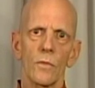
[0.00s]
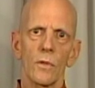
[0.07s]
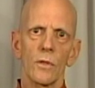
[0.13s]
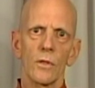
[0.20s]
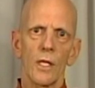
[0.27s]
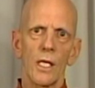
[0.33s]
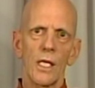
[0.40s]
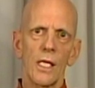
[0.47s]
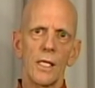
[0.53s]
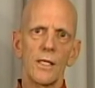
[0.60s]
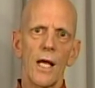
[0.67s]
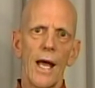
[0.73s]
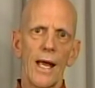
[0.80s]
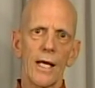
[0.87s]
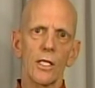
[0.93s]
then he
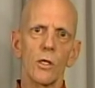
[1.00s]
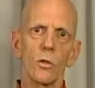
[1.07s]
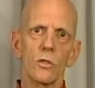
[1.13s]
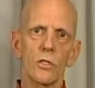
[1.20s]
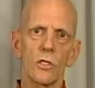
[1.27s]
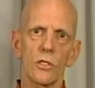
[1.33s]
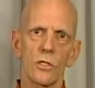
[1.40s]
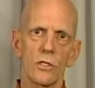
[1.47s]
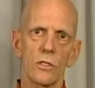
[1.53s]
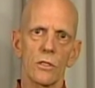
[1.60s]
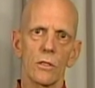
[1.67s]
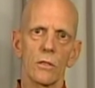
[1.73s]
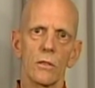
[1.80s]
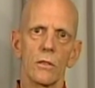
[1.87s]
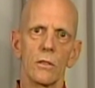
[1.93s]
diagnoses
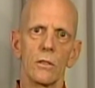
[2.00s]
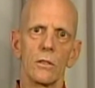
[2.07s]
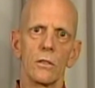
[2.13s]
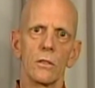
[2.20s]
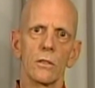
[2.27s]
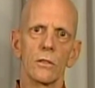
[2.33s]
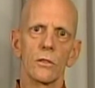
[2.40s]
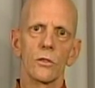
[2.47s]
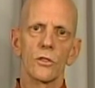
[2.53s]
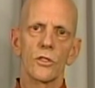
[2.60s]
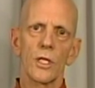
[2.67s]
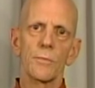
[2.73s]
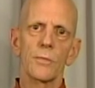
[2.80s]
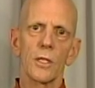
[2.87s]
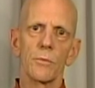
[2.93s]
those
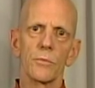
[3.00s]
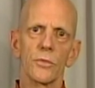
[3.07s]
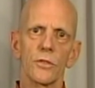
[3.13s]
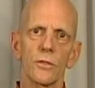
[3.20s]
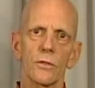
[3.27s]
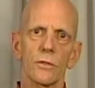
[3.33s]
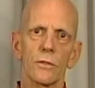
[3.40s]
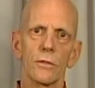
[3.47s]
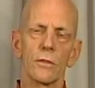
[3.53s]
symptoms